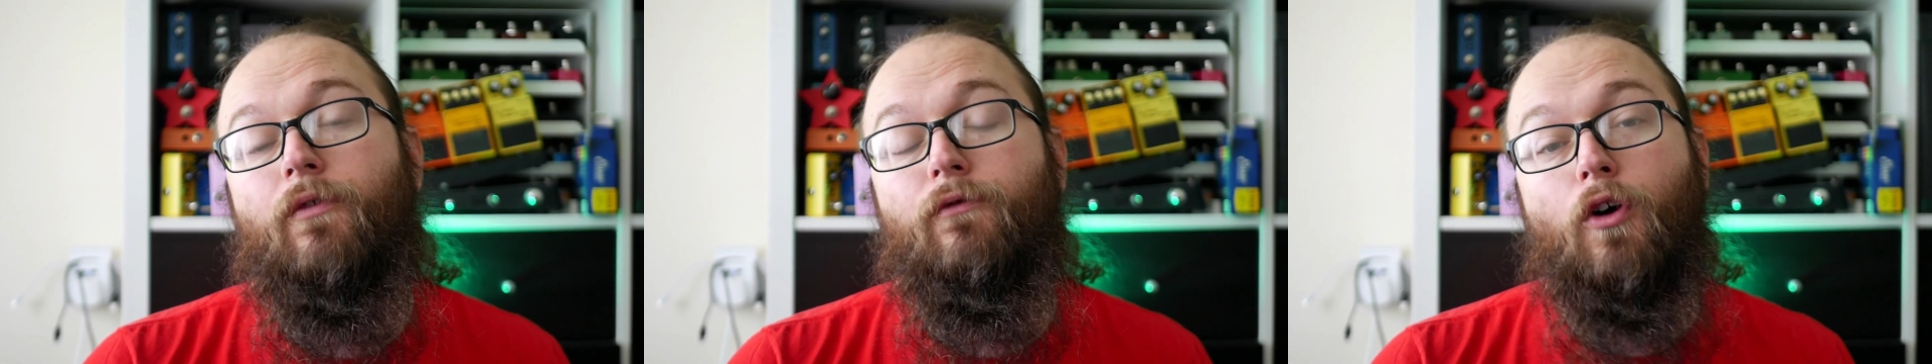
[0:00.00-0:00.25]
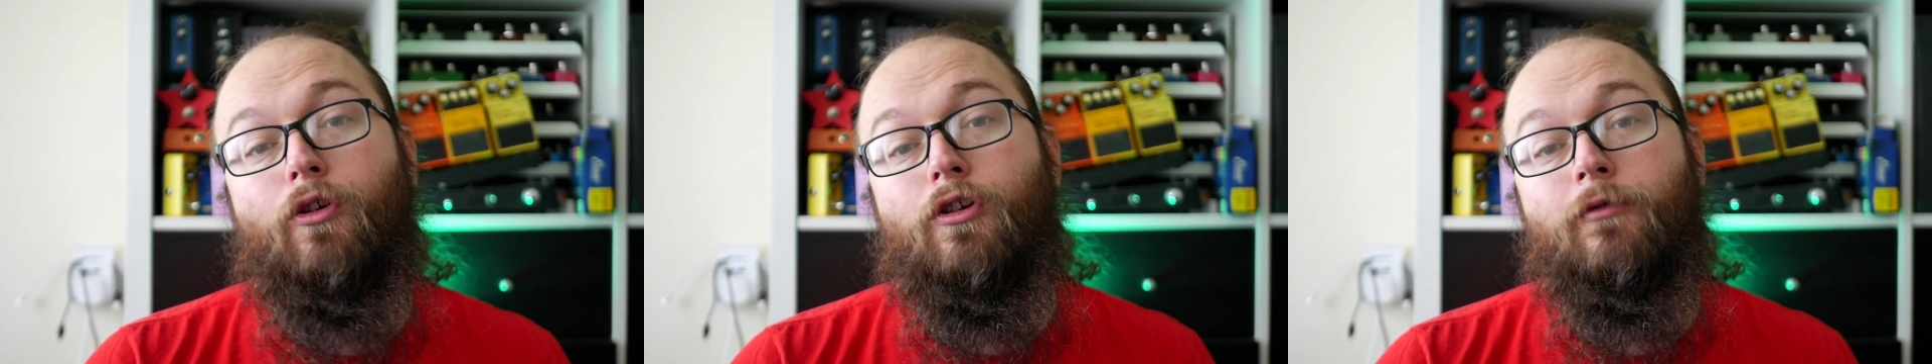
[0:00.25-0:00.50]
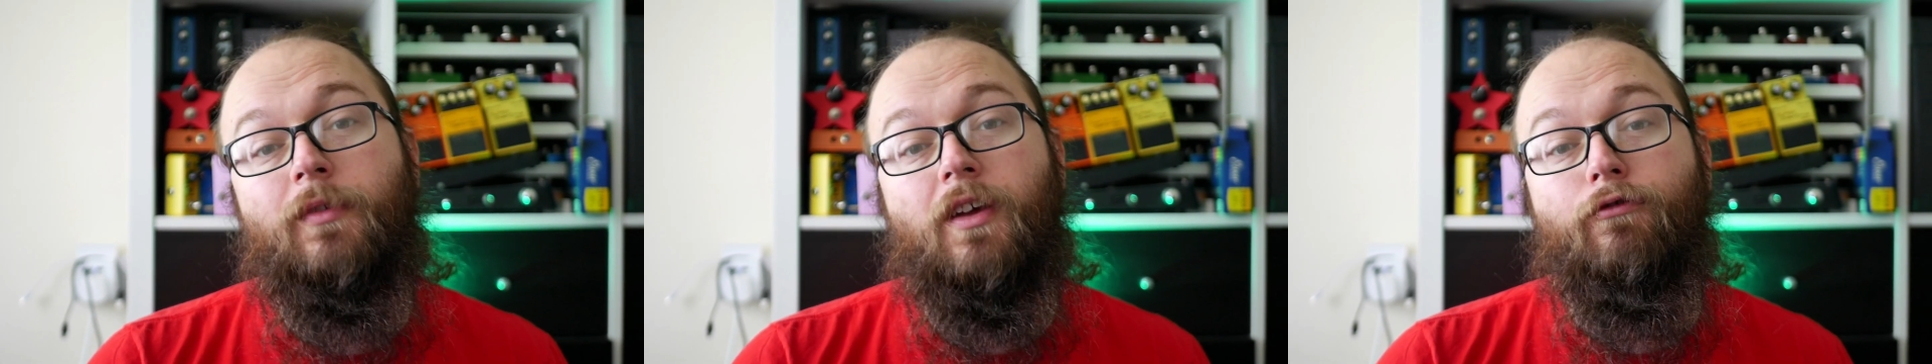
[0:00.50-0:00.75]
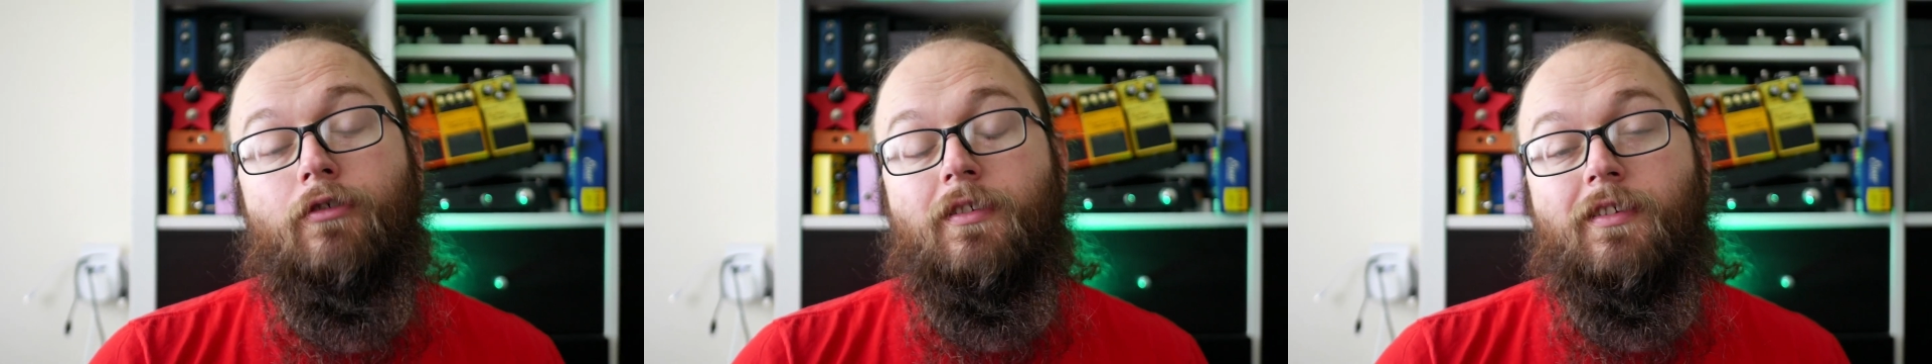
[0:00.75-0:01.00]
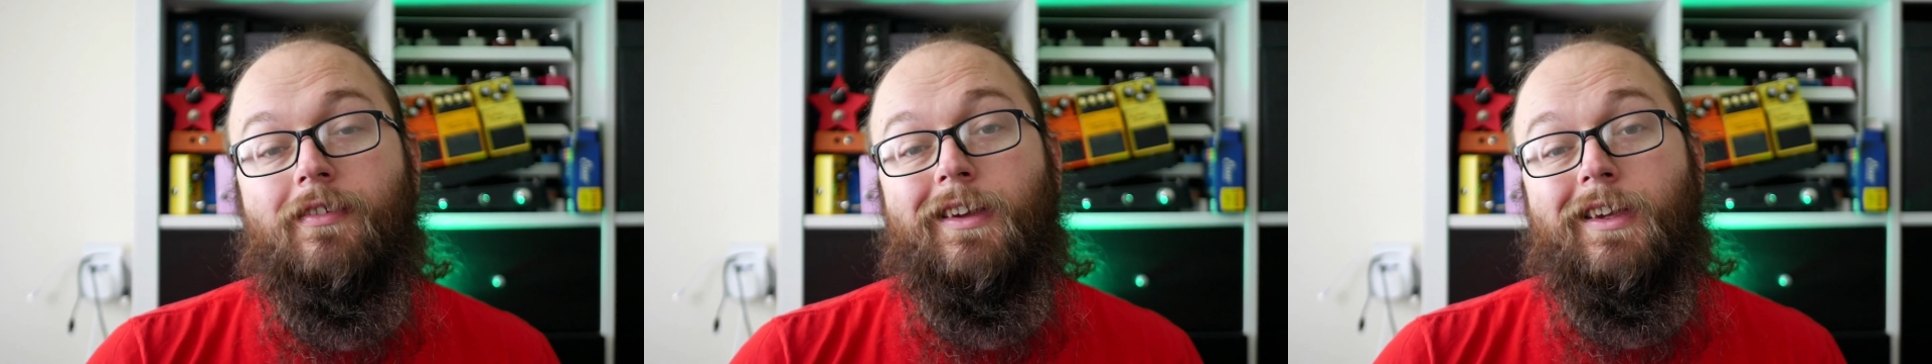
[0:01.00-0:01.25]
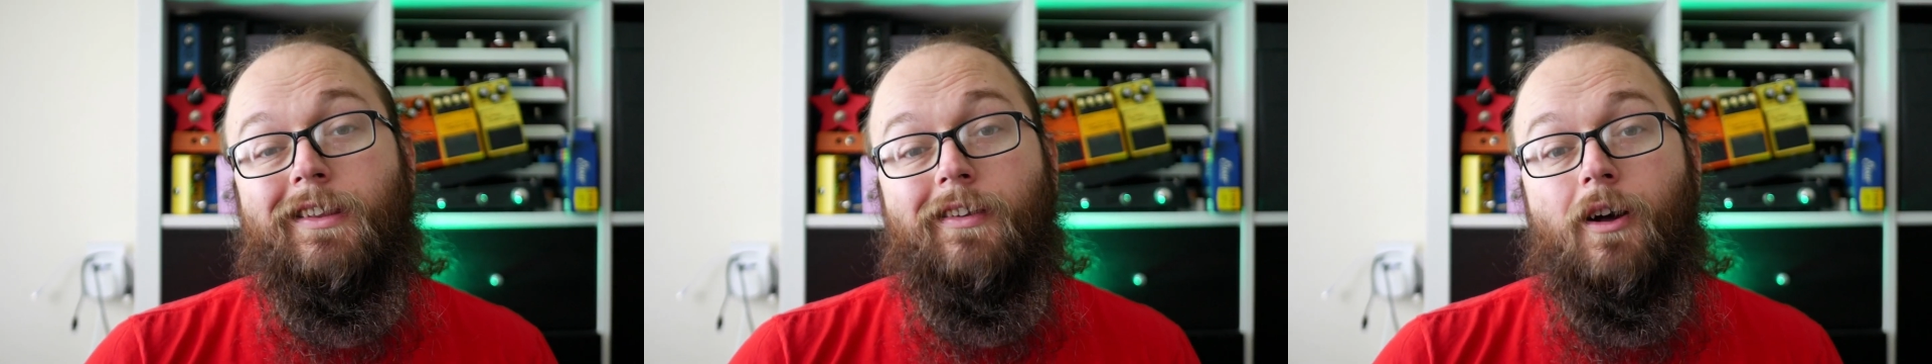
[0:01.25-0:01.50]
volume differences in
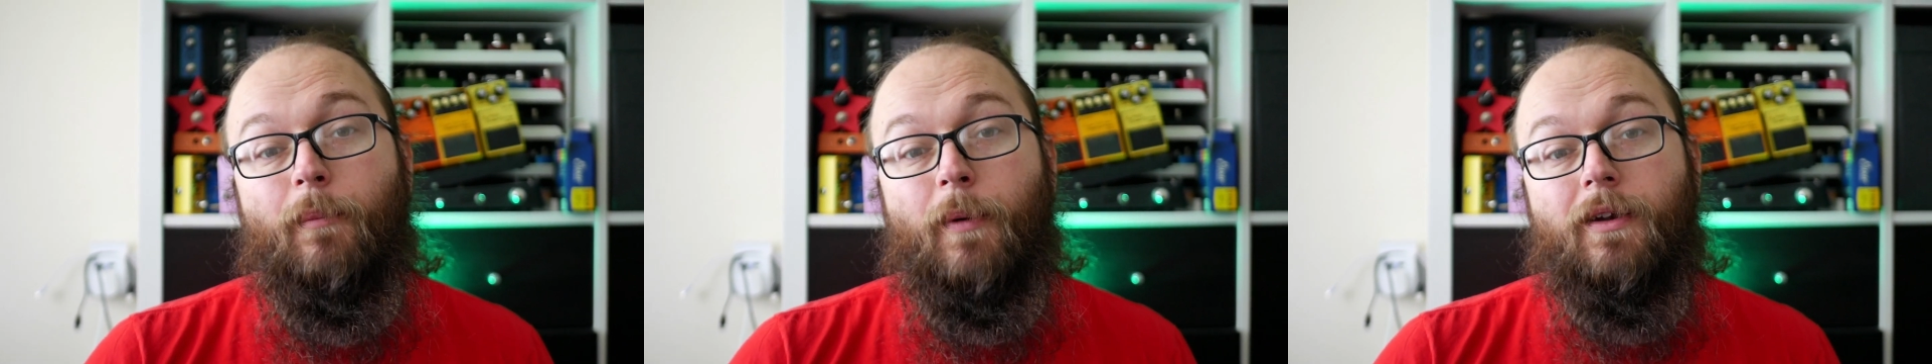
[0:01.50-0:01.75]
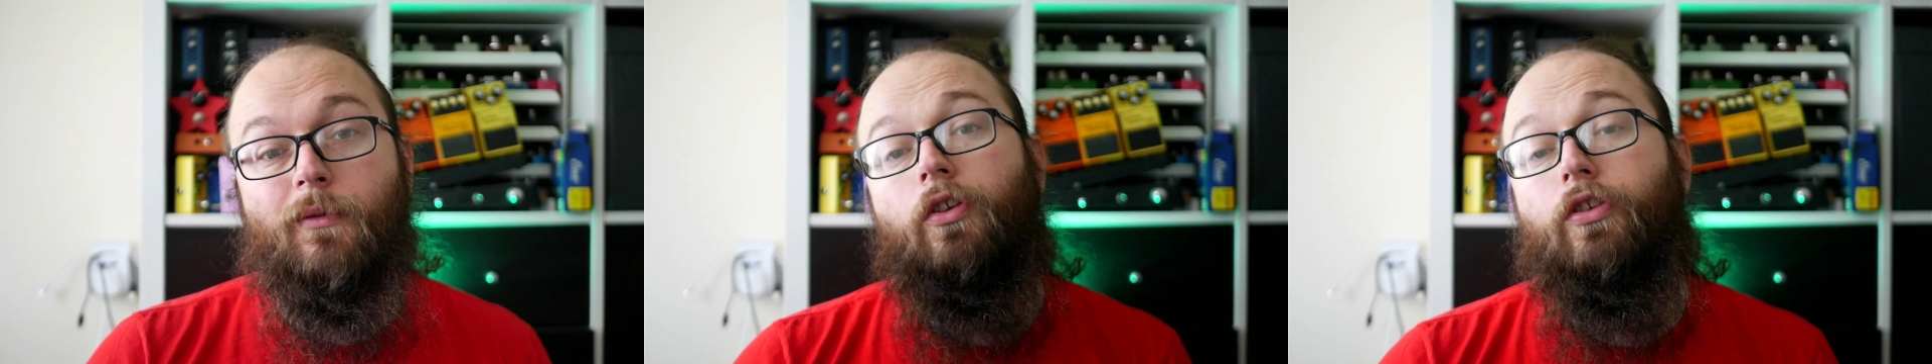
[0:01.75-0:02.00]
guitar pedals,